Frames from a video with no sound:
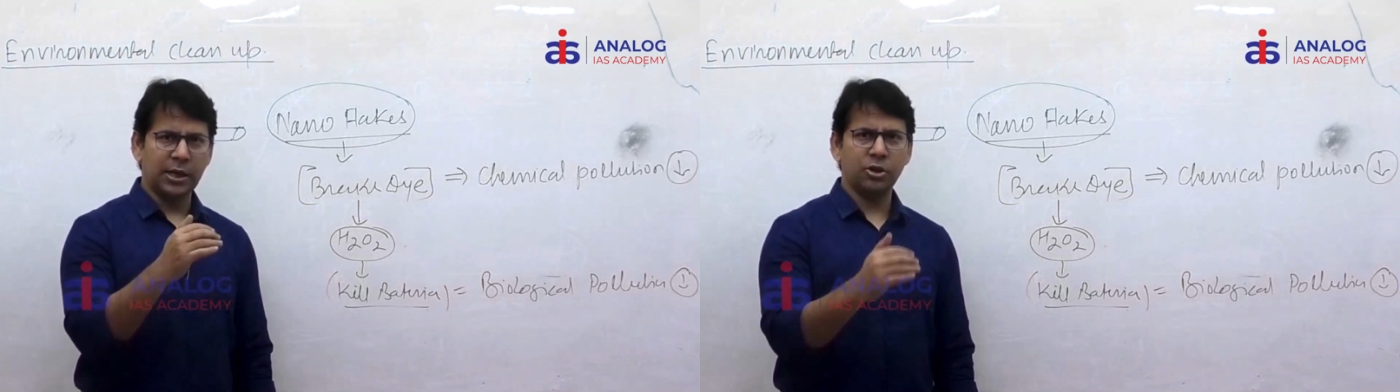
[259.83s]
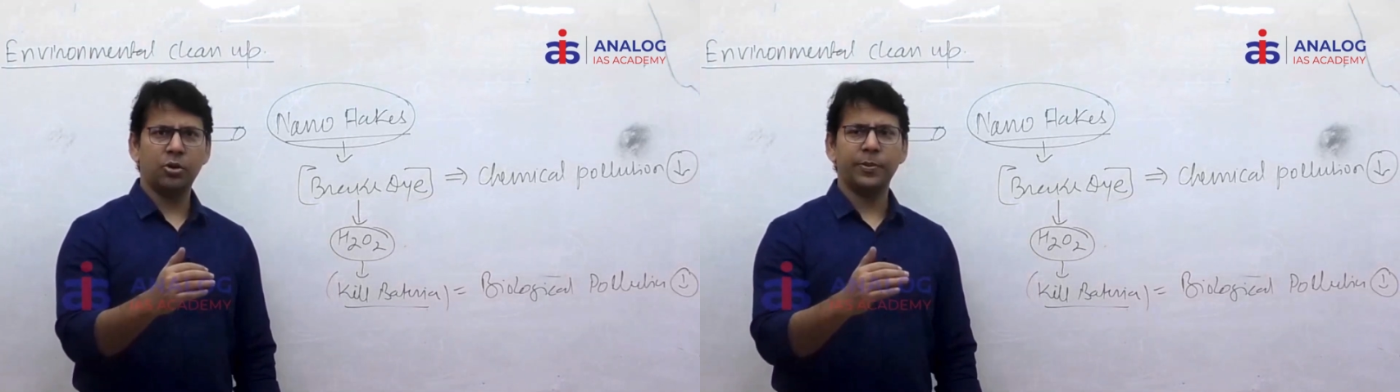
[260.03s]

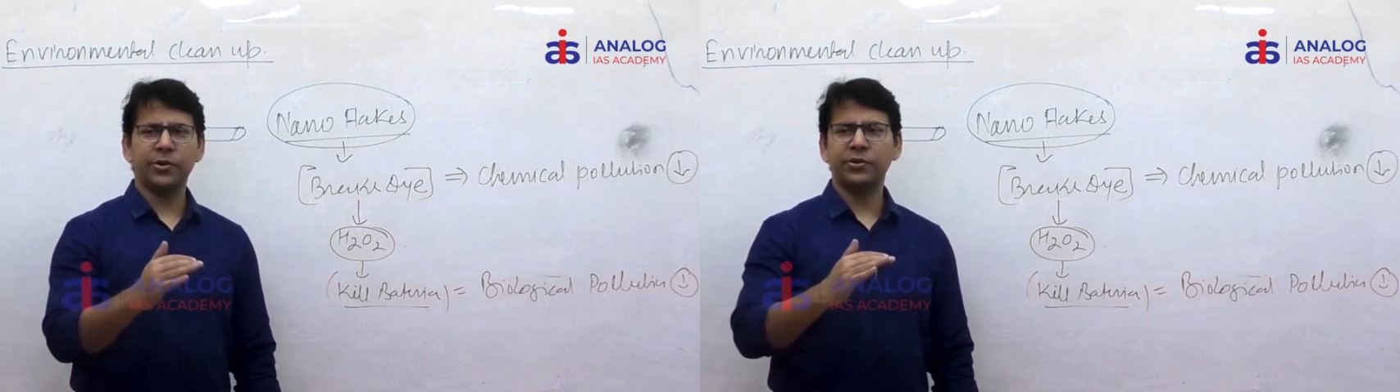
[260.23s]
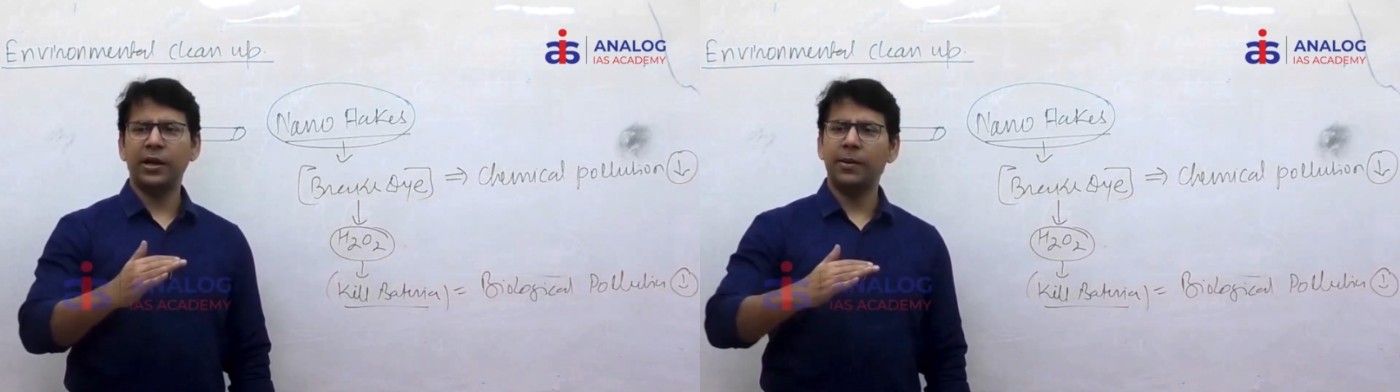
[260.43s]
hydrogen
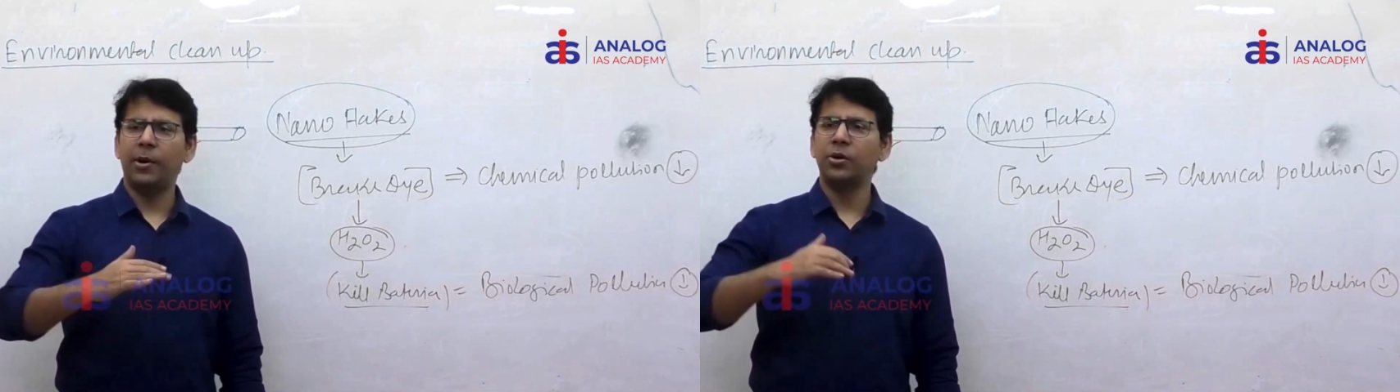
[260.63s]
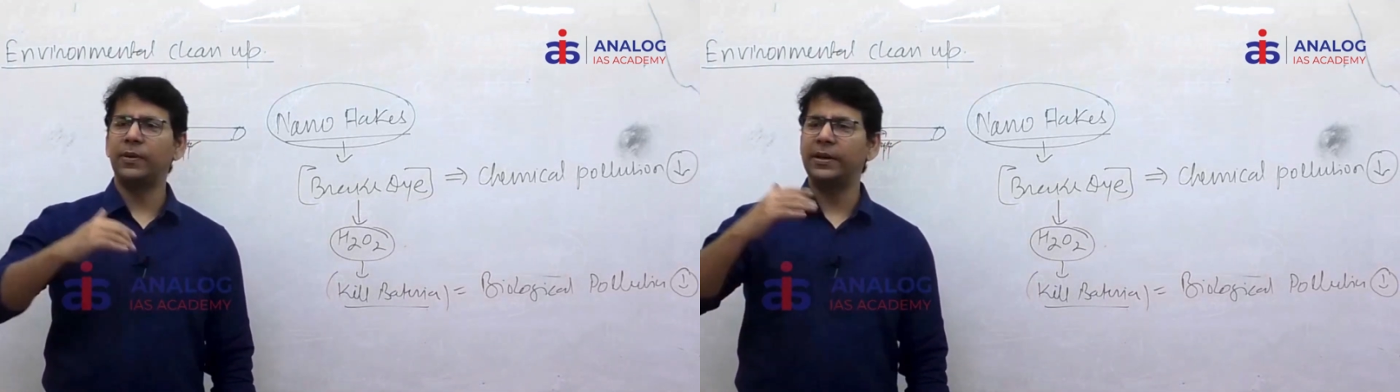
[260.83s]
peroxide
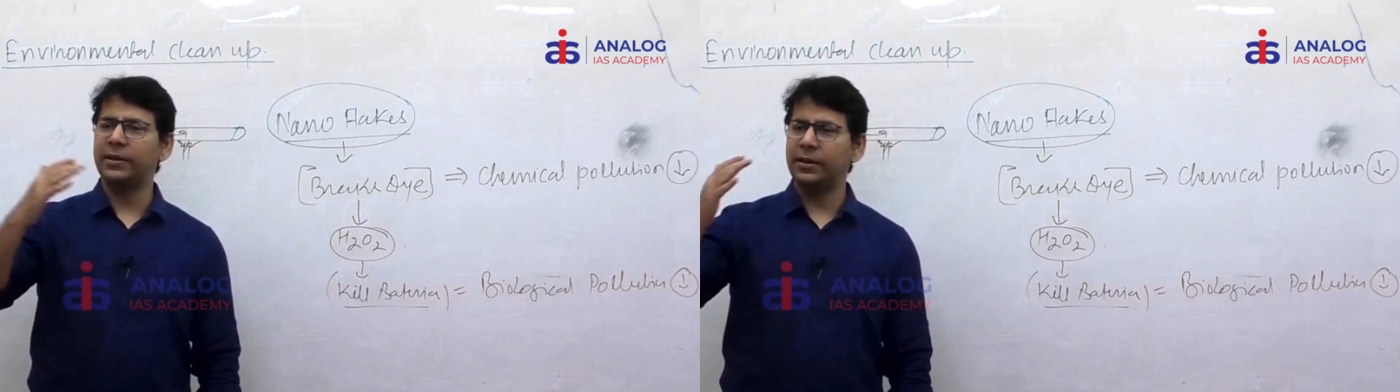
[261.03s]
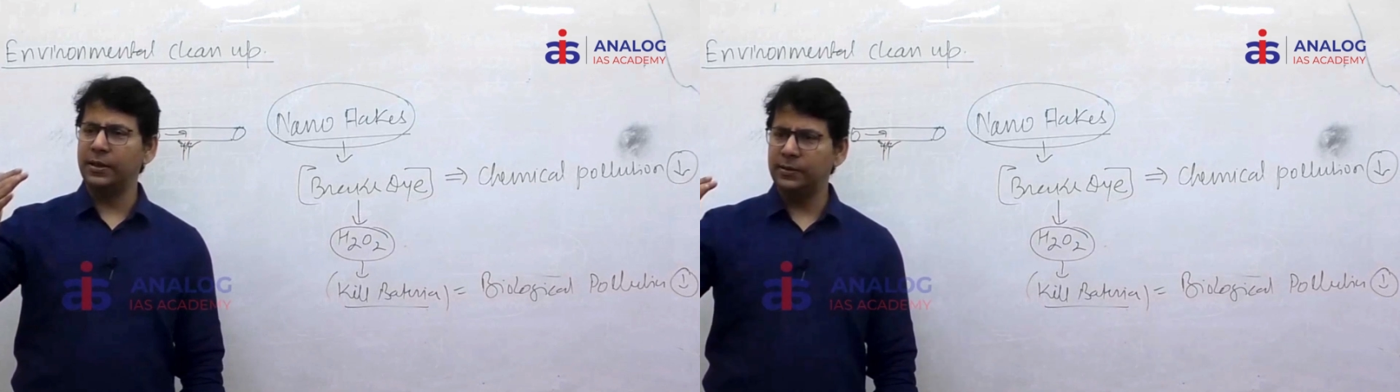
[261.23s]
amount will
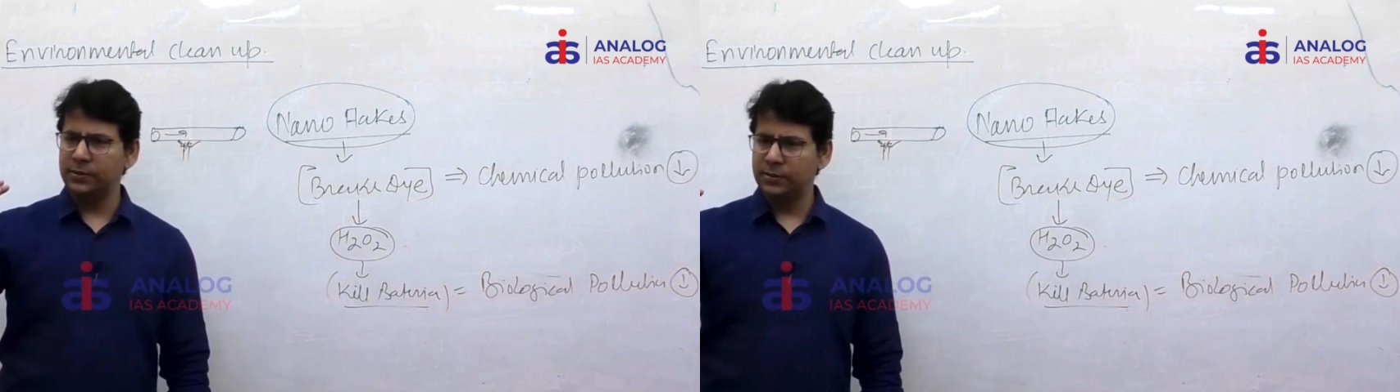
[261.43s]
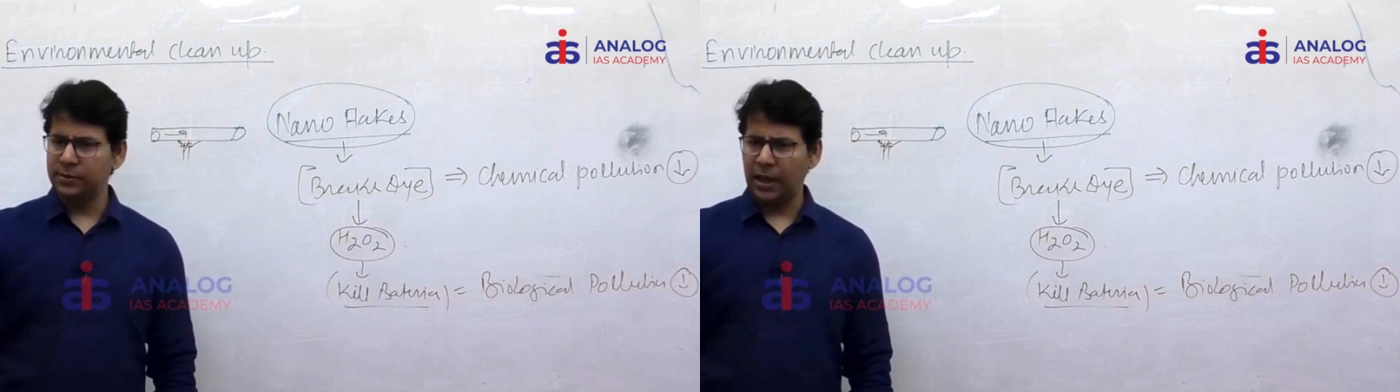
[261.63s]
increase,